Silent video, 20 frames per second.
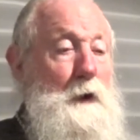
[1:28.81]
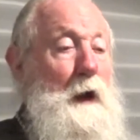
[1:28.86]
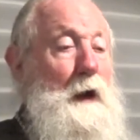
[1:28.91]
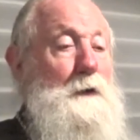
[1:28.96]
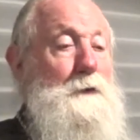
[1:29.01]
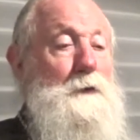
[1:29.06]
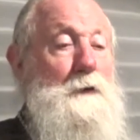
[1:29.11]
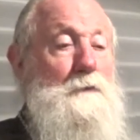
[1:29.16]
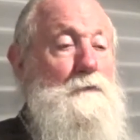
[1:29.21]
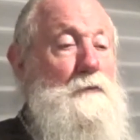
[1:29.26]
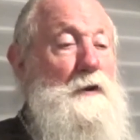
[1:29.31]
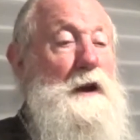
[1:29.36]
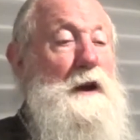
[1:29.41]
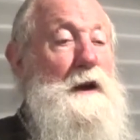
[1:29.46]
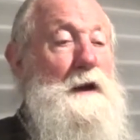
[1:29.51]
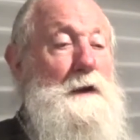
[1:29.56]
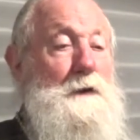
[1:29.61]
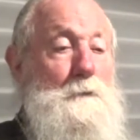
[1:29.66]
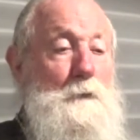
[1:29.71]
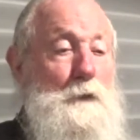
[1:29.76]
Isaac
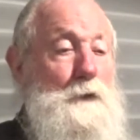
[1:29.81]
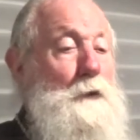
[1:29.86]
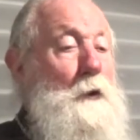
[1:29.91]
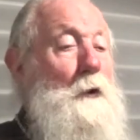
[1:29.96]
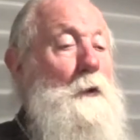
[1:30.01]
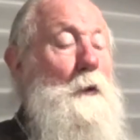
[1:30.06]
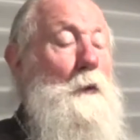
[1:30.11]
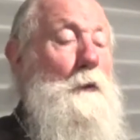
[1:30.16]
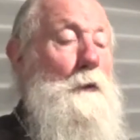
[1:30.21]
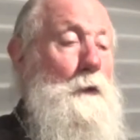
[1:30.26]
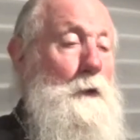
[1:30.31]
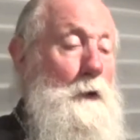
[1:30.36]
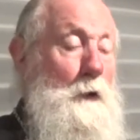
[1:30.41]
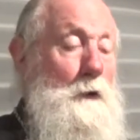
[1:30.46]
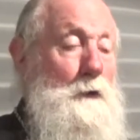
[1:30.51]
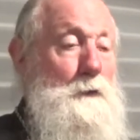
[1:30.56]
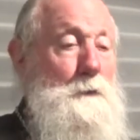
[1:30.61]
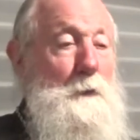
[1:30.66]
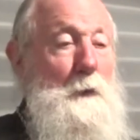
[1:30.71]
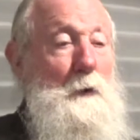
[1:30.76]
really was not
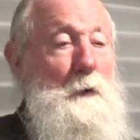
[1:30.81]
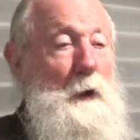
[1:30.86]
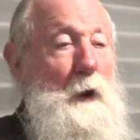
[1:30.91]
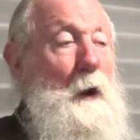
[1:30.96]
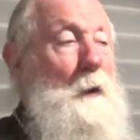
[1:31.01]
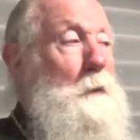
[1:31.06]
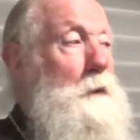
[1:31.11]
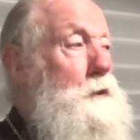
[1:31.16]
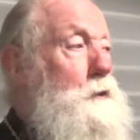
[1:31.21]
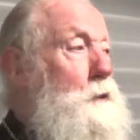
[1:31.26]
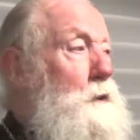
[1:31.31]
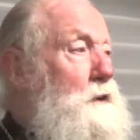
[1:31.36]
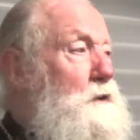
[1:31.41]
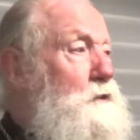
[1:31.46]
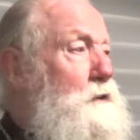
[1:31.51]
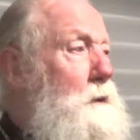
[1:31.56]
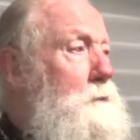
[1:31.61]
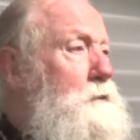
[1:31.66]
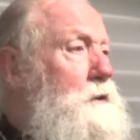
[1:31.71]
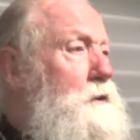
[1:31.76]
Orthodox, but we do
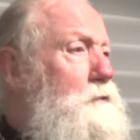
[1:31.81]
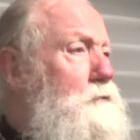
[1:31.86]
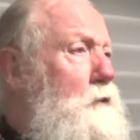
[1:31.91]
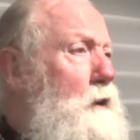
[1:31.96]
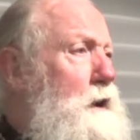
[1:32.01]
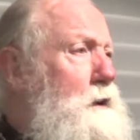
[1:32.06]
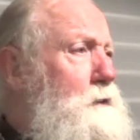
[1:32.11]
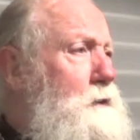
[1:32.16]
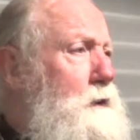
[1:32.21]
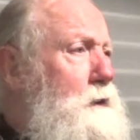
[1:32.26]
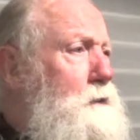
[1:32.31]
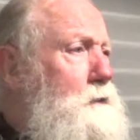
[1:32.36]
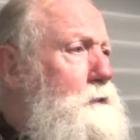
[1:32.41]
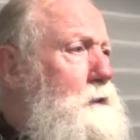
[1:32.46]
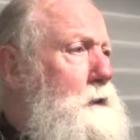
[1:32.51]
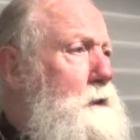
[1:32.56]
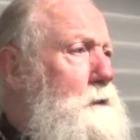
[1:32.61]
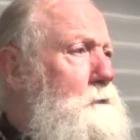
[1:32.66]
accept his writings.